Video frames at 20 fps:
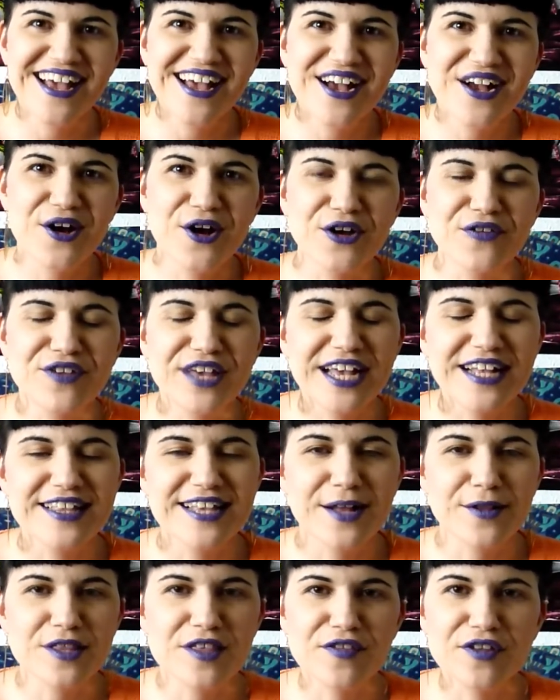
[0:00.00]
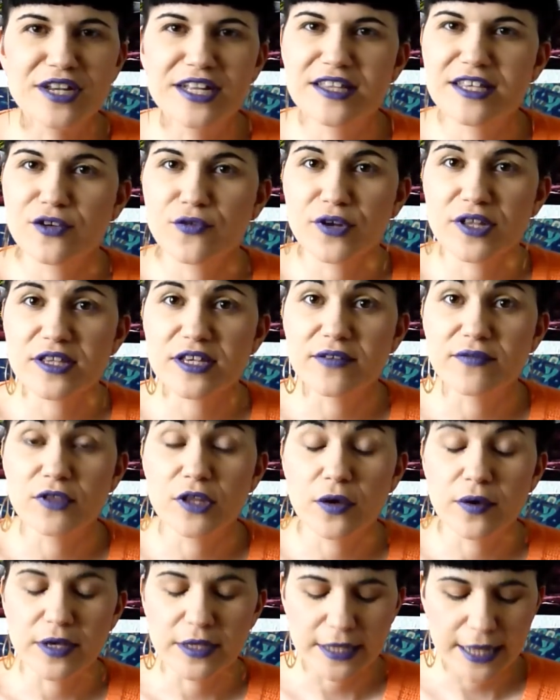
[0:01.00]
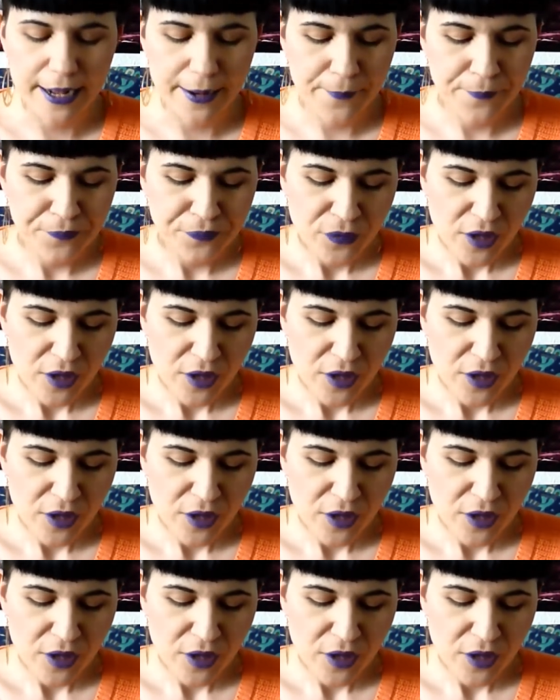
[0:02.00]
kind of getting down to the nitty-gritty of doing that.